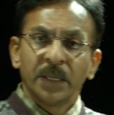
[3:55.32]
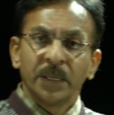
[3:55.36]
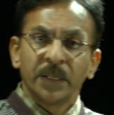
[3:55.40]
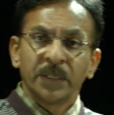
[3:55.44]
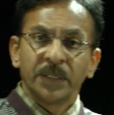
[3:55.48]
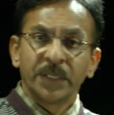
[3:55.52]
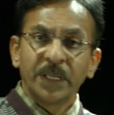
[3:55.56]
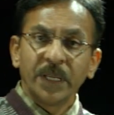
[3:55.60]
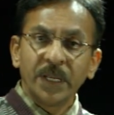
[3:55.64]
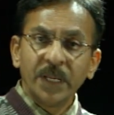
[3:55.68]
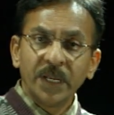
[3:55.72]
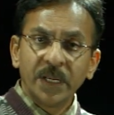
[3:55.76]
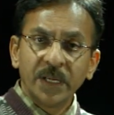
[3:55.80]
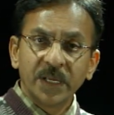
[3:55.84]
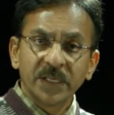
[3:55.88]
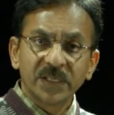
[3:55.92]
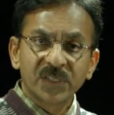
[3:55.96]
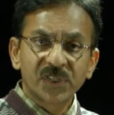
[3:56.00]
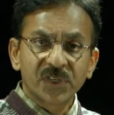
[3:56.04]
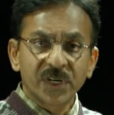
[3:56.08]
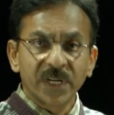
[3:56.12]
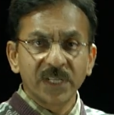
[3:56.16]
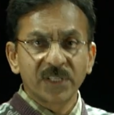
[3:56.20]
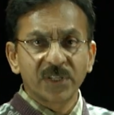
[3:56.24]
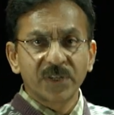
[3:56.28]
The
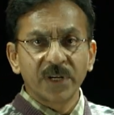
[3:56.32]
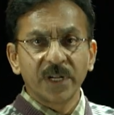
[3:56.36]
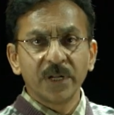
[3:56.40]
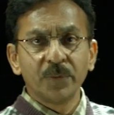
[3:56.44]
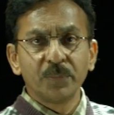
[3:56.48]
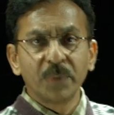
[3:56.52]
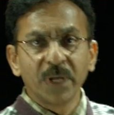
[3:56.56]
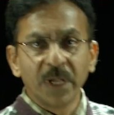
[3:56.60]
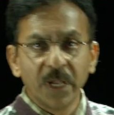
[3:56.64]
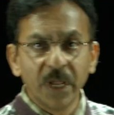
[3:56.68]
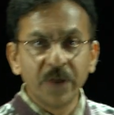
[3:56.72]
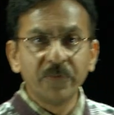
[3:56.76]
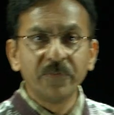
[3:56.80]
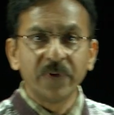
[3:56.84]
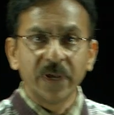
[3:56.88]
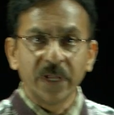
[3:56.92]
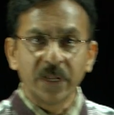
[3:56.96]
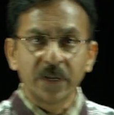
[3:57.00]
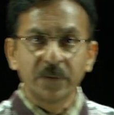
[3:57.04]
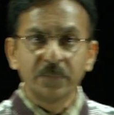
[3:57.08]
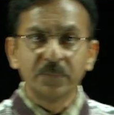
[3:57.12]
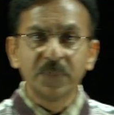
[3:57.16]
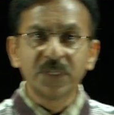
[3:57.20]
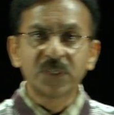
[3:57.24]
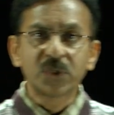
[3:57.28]
stress strain behavior
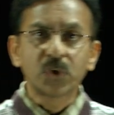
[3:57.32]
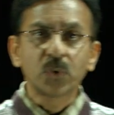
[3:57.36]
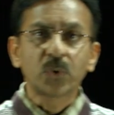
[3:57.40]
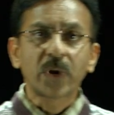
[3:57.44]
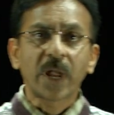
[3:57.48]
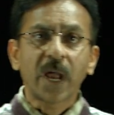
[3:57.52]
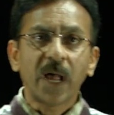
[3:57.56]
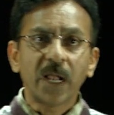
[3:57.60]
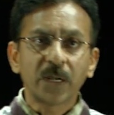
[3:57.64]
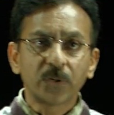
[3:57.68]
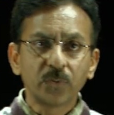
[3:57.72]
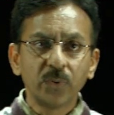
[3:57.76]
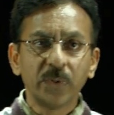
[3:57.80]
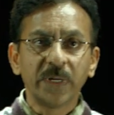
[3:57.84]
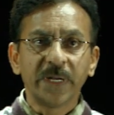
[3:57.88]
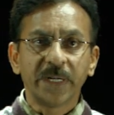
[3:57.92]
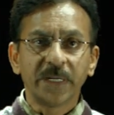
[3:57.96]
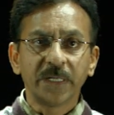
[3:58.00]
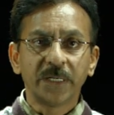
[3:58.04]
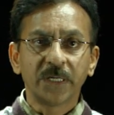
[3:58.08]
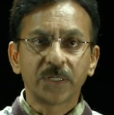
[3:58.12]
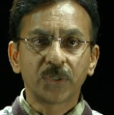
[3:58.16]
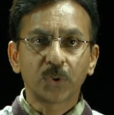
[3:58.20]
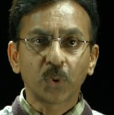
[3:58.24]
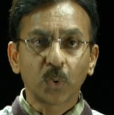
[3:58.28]
means to calculate
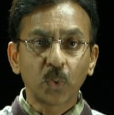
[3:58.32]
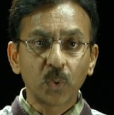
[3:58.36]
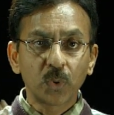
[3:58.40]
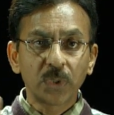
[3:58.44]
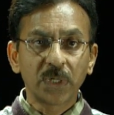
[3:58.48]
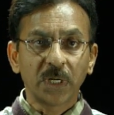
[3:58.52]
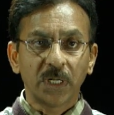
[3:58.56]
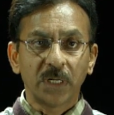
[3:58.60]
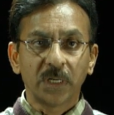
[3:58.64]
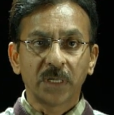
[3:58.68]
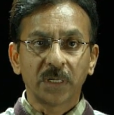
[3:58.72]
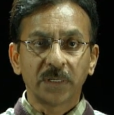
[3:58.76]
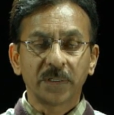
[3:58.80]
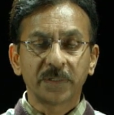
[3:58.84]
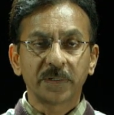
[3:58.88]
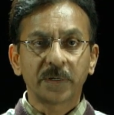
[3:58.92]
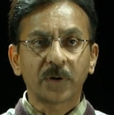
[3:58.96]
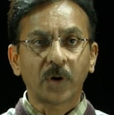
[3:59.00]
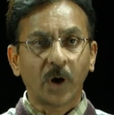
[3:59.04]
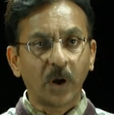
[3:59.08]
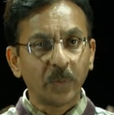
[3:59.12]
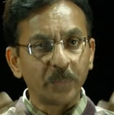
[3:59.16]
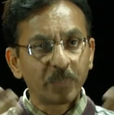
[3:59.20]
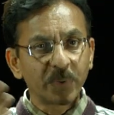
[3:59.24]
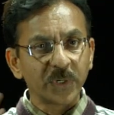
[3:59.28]
the total
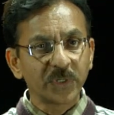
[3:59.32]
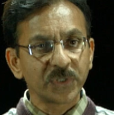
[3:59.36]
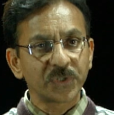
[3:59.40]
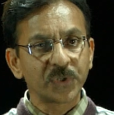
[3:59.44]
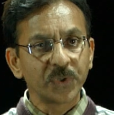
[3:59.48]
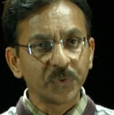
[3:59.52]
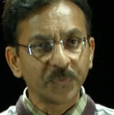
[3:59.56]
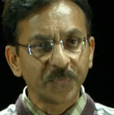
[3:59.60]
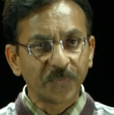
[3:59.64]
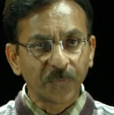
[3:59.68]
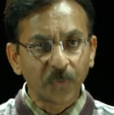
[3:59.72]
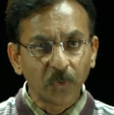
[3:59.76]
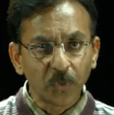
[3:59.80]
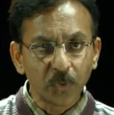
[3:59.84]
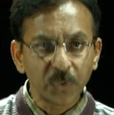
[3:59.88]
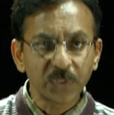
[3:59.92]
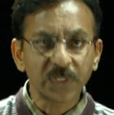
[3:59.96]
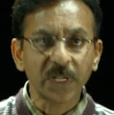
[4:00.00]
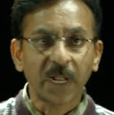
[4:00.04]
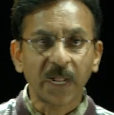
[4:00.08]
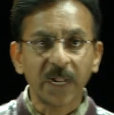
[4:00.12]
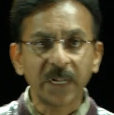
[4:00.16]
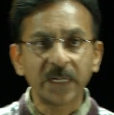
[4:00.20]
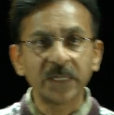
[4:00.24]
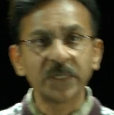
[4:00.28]
compressive force
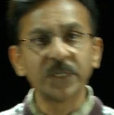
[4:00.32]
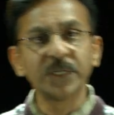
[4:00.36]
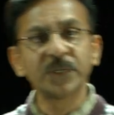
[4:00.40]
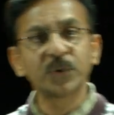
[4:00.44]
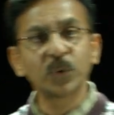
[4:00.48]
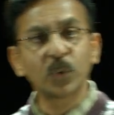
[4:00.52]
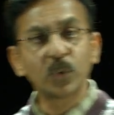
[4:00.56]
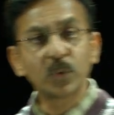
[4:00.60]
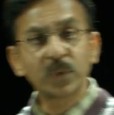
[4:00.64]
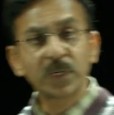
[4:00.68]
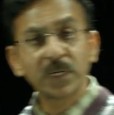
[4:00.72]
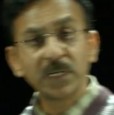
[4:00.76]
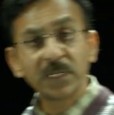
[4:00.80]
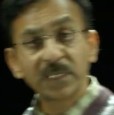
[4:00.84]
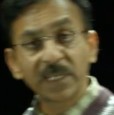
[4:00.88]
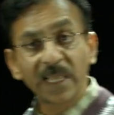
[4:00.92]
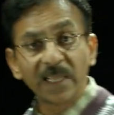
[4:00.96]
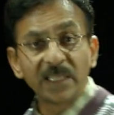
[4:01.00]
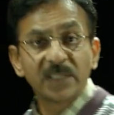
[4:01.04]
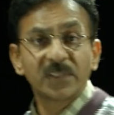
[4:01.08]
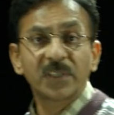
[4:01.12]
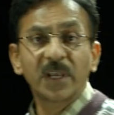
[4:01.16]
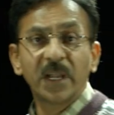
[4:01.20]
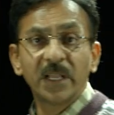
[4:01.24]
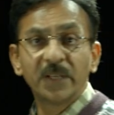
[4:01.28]
and the total
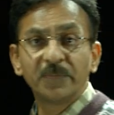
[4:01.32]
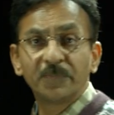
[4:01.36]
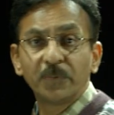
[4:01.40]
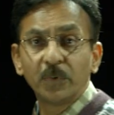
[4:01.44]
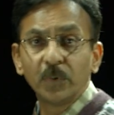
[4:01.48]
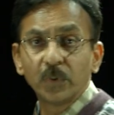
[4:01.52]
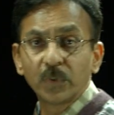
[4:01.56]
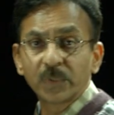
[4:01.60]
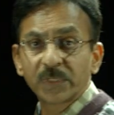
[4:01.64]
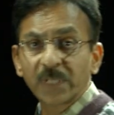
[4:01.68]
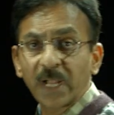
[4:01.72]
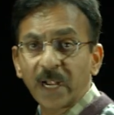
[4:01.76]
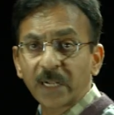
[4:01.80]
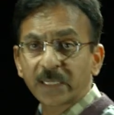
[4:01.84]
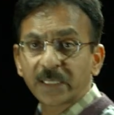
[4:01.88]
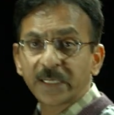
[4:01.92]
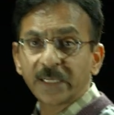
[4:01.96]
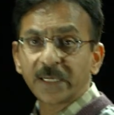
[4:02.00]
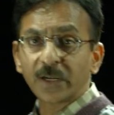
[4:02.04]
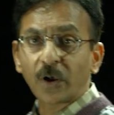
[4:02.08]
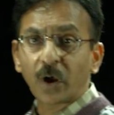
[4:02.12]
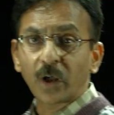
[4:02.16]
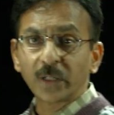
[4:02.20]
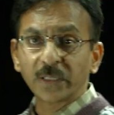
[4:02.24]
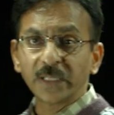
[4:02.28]
tensile force acted
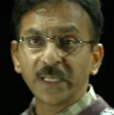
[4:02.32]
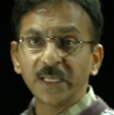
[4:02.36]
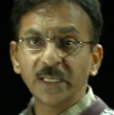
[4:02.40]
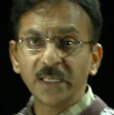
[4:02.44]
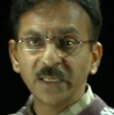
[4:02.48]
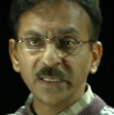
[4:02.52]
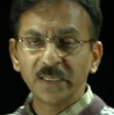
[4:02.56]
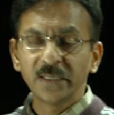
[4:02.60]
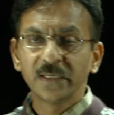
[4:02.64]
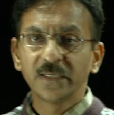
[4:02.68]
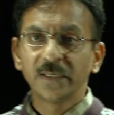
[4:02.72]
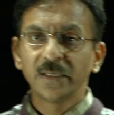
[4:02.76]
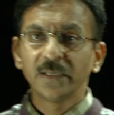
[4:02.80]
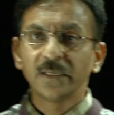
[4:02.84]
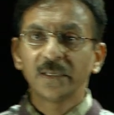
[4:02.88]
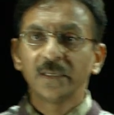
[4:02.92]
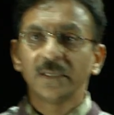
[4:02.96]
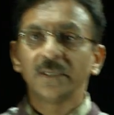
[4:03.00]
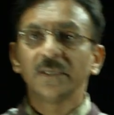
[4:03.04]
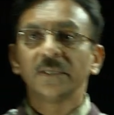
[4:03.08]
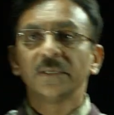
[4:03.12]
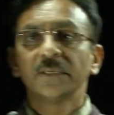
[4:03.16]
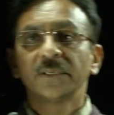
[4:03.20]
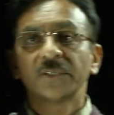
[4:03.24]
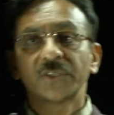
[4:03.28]
on the
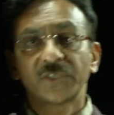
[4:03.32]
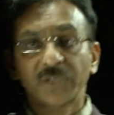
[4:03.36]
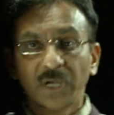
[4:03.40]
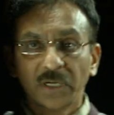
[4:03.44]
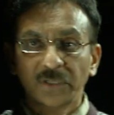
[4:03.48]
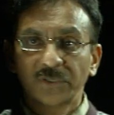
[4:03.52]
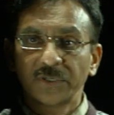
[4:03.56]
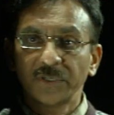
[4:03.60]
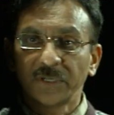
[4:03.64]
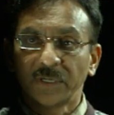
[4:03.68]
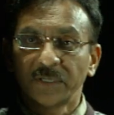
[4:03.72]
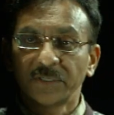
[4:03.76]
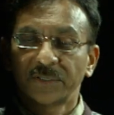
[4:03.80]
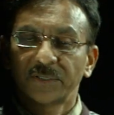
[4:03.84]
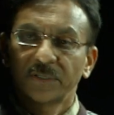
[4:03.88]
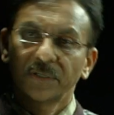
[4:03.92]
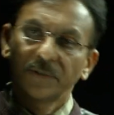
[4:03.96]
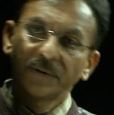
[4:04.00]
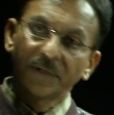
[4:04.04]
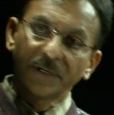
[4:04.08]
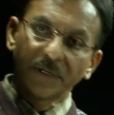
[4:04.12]
structures.